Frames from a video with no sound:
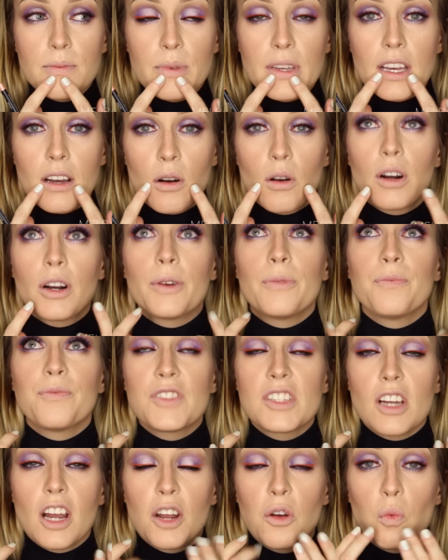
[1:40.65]

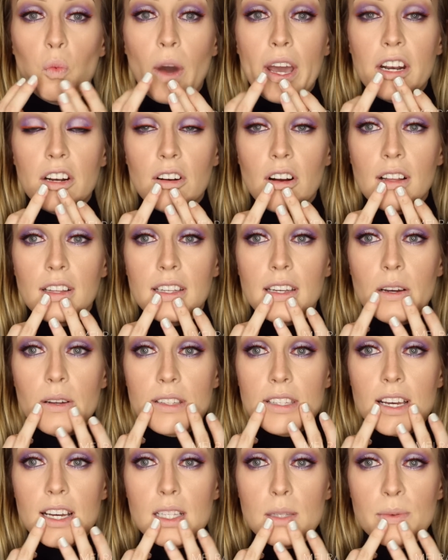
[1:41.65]
whiter on the
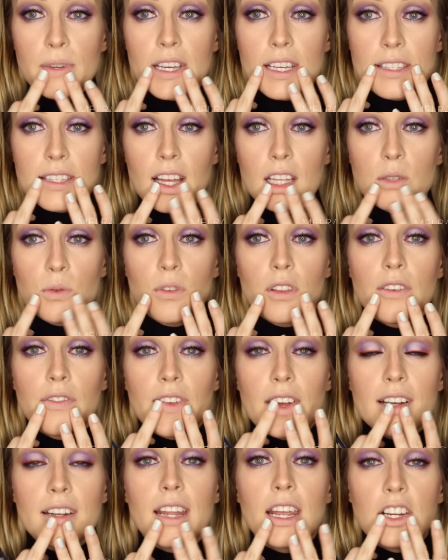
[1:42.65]
outsides because that's where the
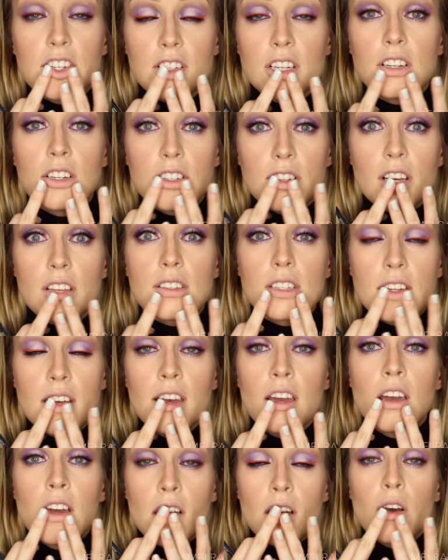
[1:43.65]
foundation
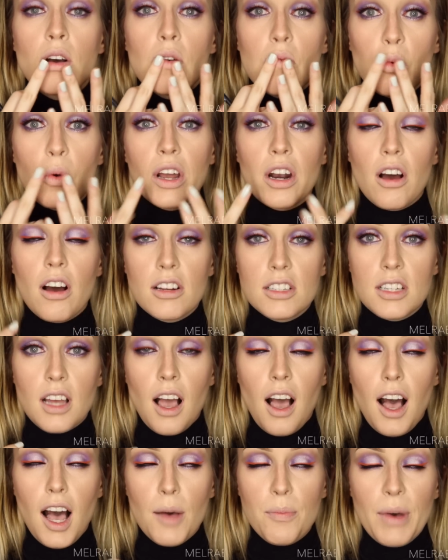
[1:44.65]
just went on
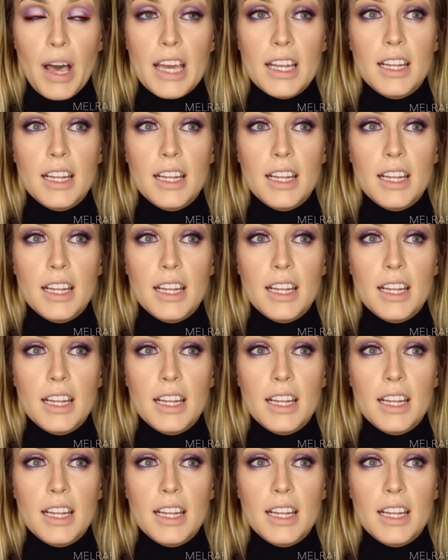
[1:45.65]
top.